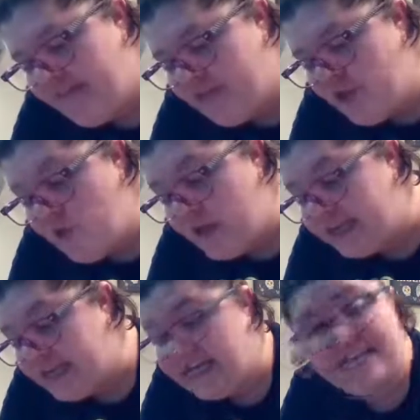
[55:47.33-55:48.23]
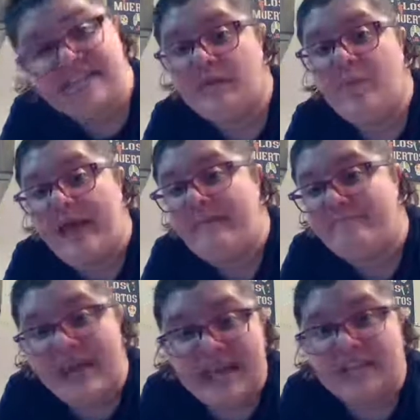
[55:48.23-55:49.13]
if you want the easy way
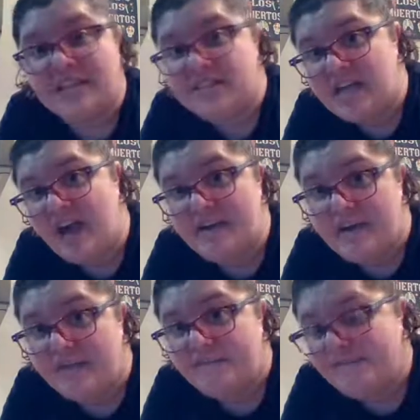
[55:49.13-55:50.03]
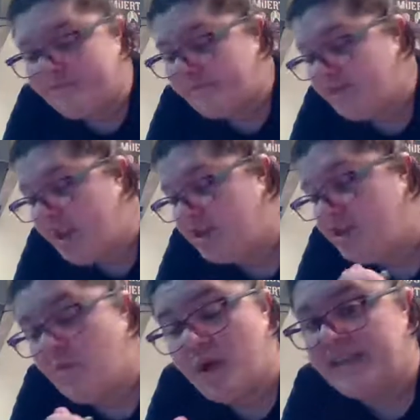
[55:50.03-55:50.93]
of making lasagna
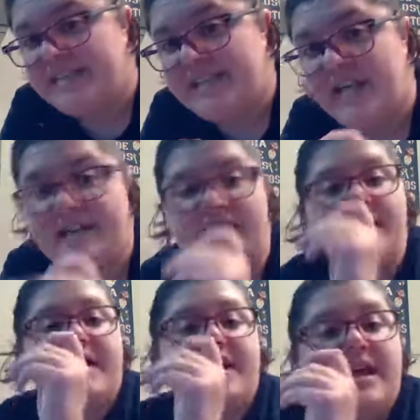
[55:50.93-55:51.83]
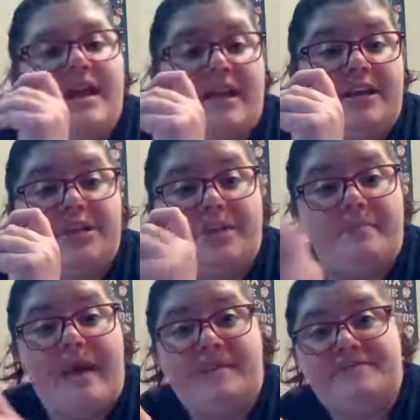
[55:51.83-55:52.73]
and you want it done in a
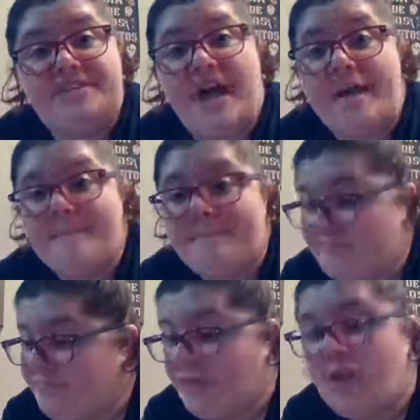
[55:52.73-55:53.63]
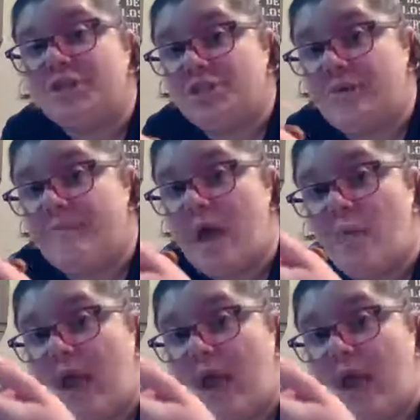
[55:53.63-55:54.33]
good amount of time, do it my